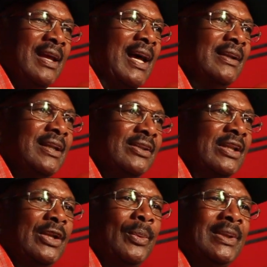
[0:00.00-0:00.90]
And they
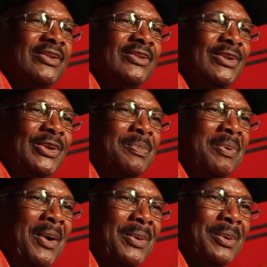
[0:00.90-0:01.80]
said, "Oh, we listened to your
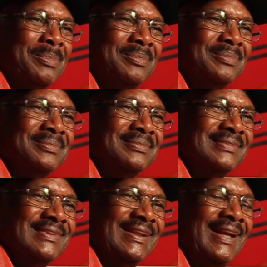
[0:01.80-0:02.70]
program."
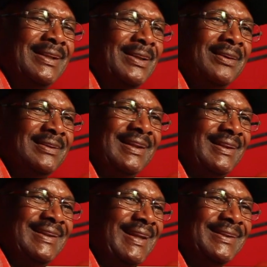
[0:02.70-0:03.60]
So, you know,
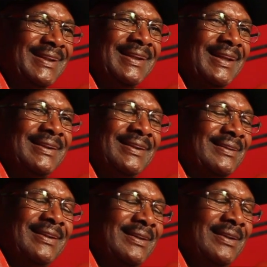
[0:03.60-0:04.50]
the internet
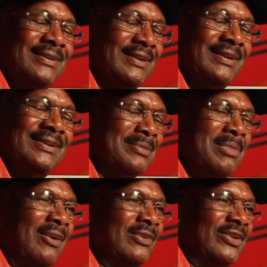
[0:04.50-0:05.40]
is a
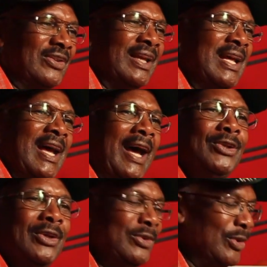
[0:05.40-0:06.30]
marvelous thing.
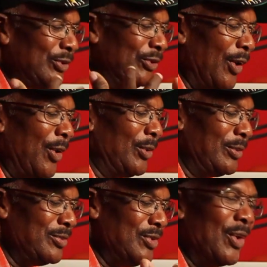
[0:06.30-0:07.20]
And you don't
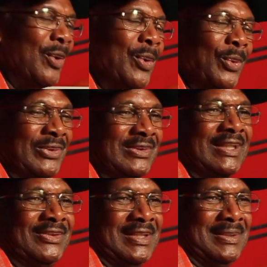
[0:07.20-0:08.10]
know who is
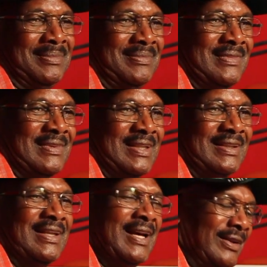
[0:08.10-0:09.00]
listening.
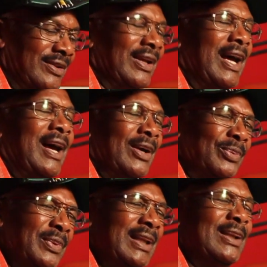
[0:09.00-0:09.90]
No, so I
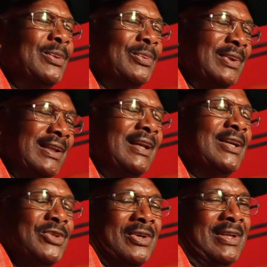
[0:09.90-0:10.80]
really
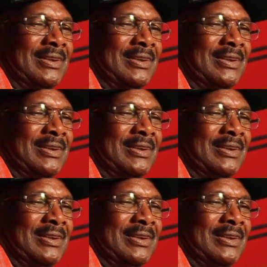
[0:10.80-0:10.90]
enjoy.